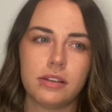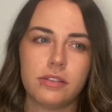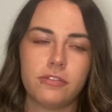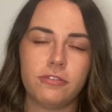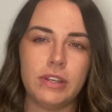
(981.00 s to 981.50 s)

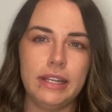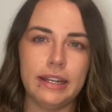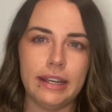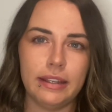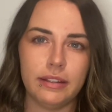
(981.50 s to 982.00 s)

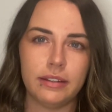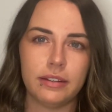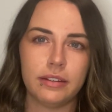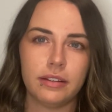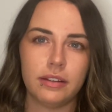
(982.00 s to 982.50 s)
feeling
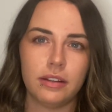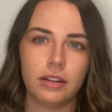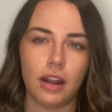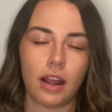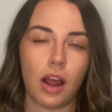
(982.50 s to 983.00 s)

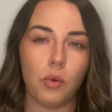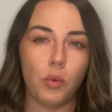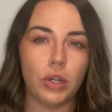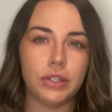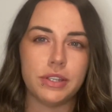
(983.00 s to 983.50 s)
like I
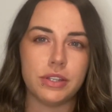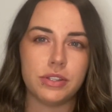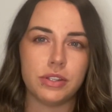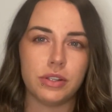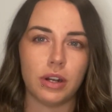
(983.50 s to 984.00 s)
wanted
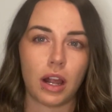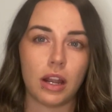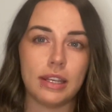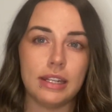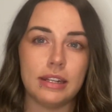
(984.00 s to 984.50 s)
to, like I
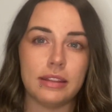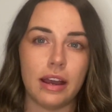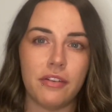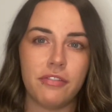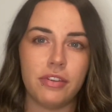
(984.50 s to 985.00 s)
needed
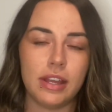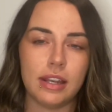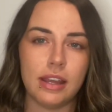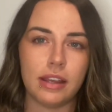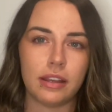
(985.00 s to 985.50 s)
that
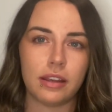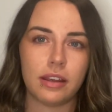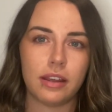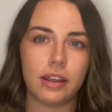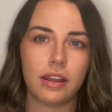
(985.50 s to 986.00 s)
feeling,
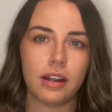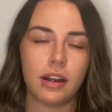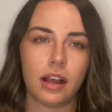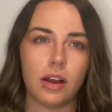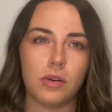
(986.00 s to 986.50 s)

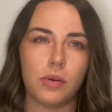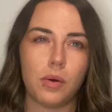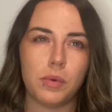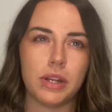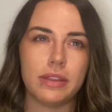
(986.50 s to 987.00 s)
like I
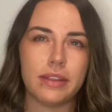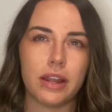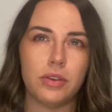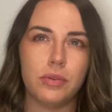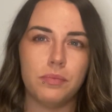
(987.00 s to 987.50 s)
wanted that
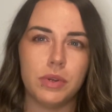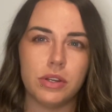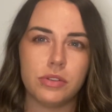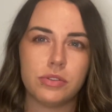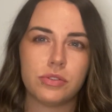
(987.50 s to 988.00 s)

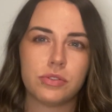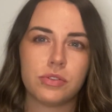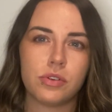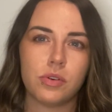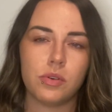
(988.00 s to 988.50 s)
numbness
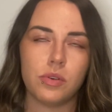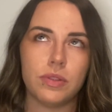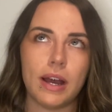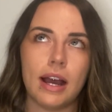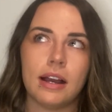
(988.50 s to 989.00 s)
or
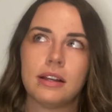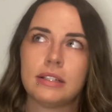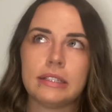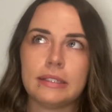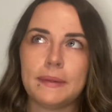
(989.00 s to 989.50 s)
that
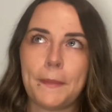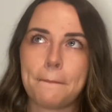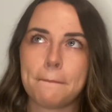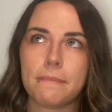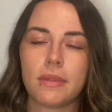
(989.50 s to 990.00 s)

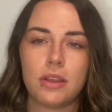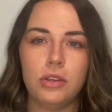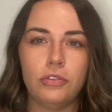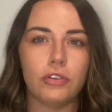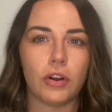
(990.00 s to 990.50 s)

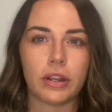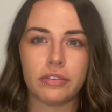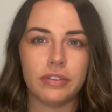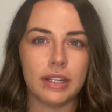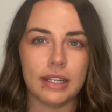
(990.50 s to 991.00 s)
euphoric
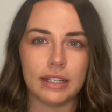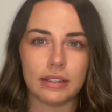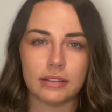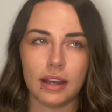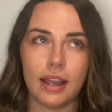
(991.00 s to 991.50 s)
feeling
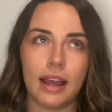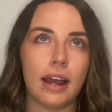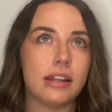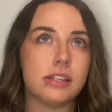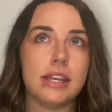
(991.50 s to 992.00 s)
that I
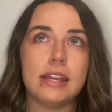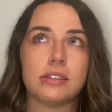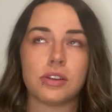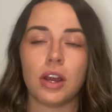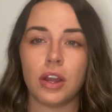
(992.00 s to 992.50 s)
had years
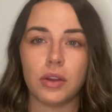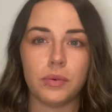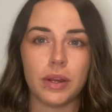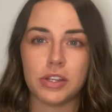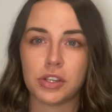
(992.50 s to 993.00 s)
ago,
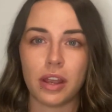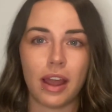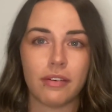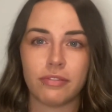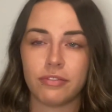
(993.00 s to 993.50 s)
which I
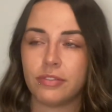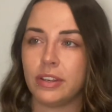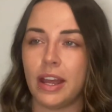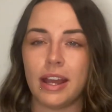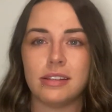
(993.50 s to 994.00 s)

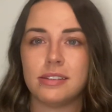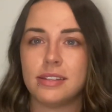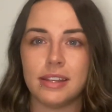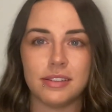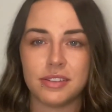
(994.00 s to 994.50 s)
haven't had
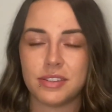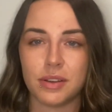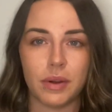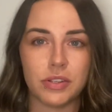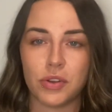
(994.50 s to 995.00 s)
since.
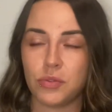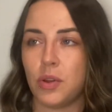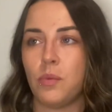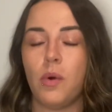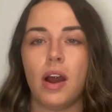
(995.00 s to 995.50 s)
So I don't
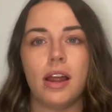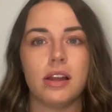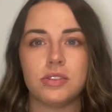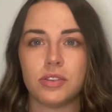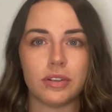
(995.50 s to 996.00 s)
know why I
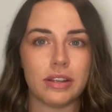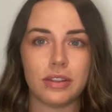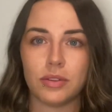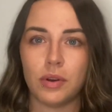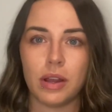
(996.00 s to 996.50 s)
suddenly
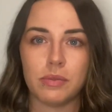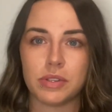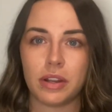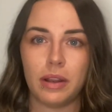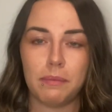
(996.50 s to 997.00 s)
thought I was
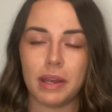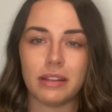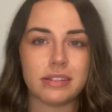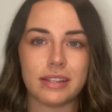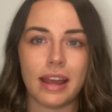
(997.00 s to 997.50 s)
going to be able
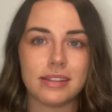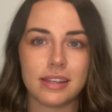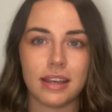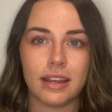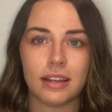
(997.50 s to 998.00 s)
to get
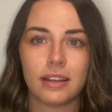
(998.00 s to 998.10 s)
it.